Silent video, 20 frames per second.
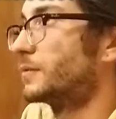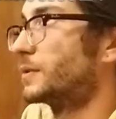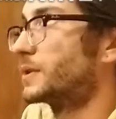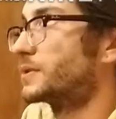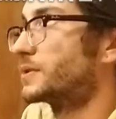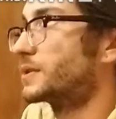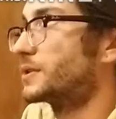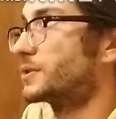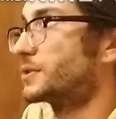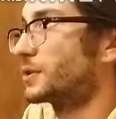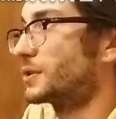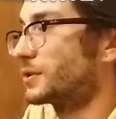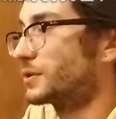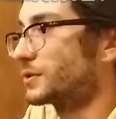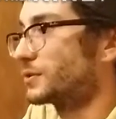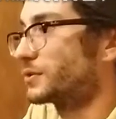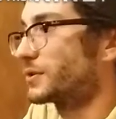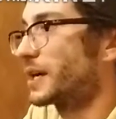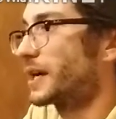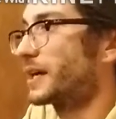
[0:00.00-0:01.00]
what is it,
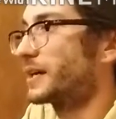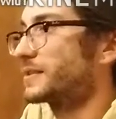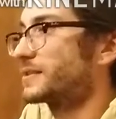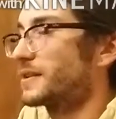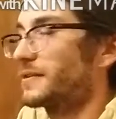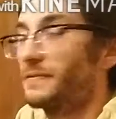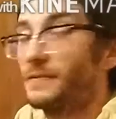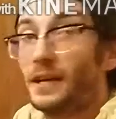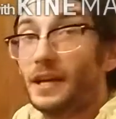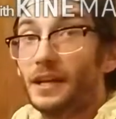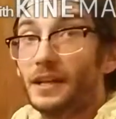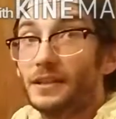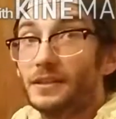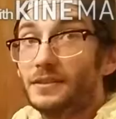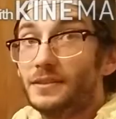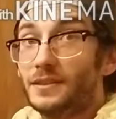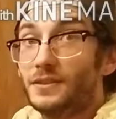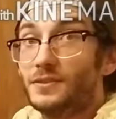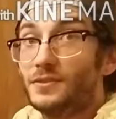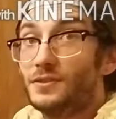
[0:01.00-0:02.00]
Dirt Tracks
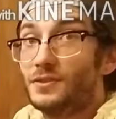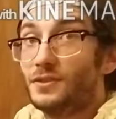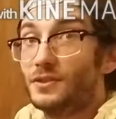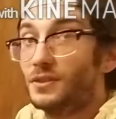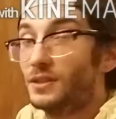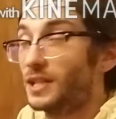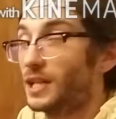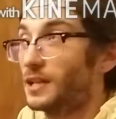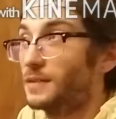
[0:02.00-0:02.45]
FX. There's certain